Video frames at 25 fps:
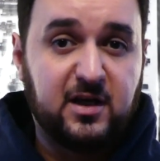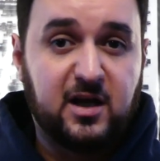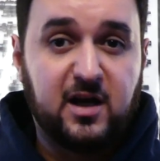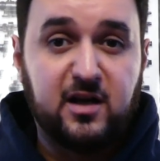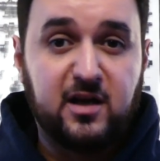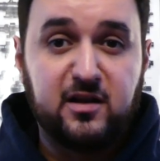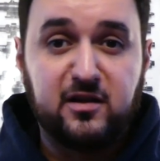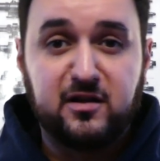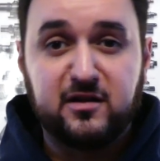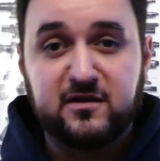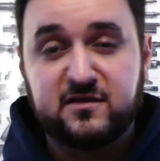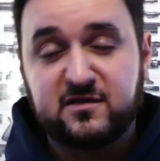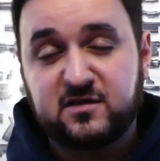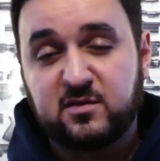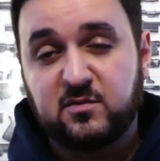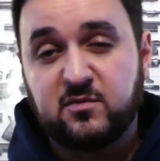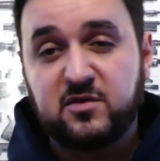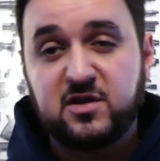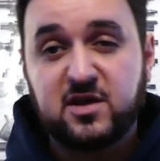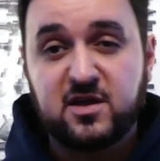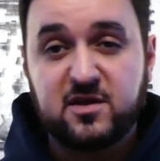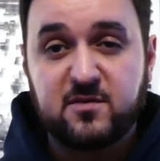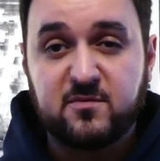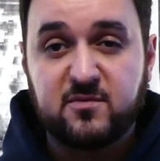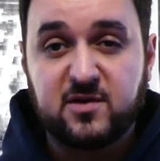unlike some of
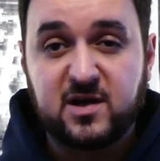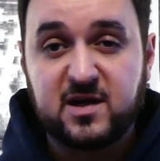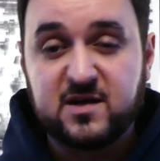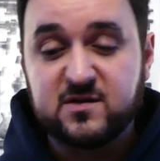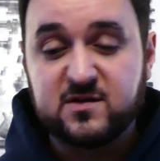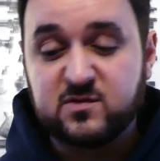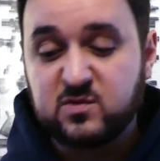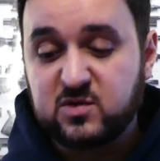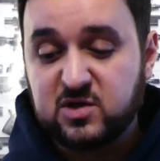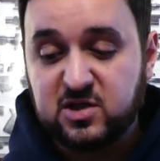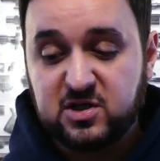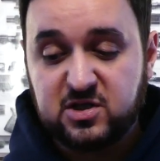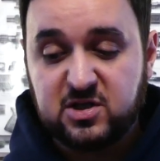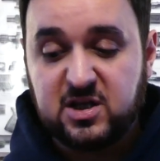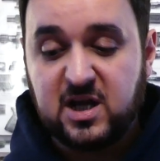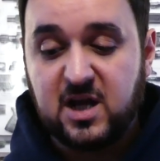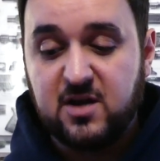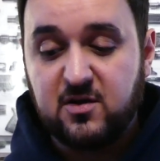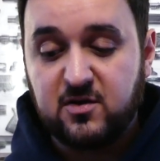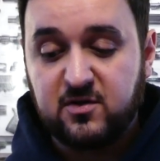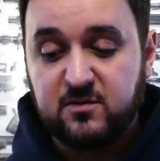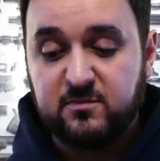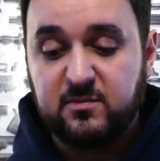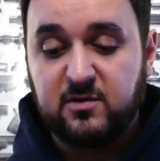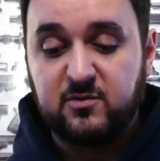the other brands where you
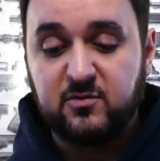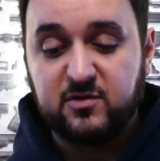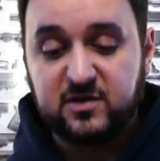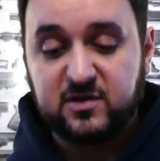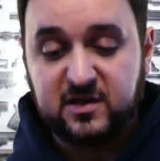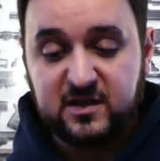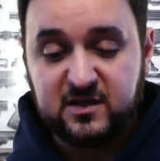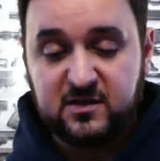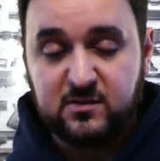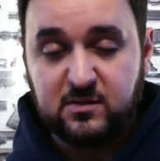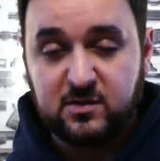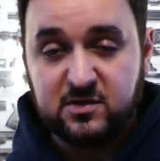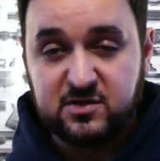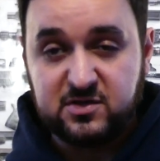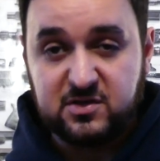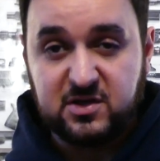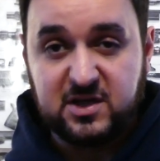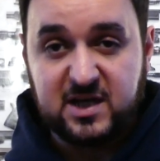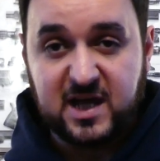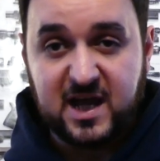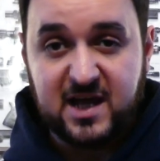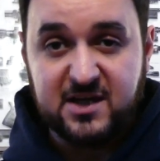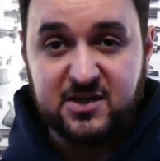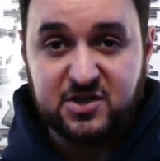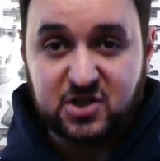cannot, but with these ones you
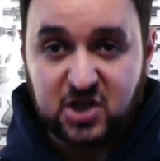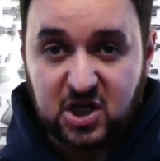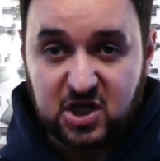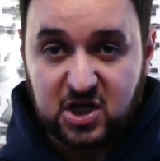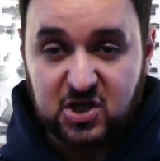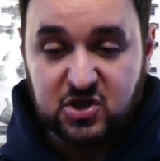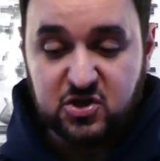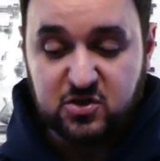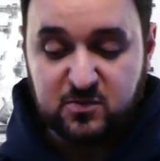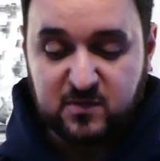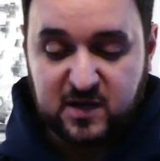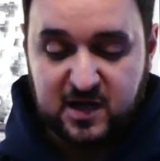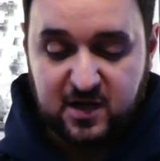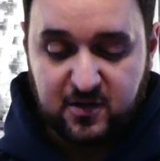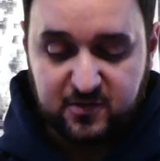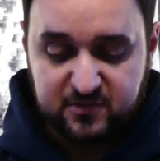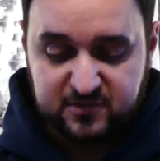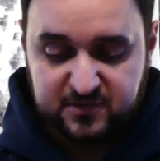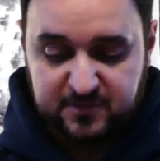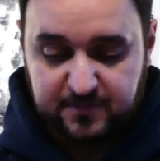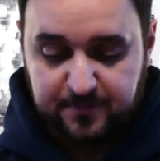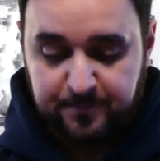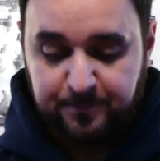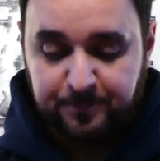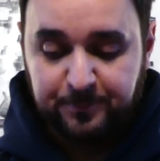can change them
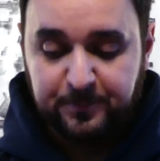out.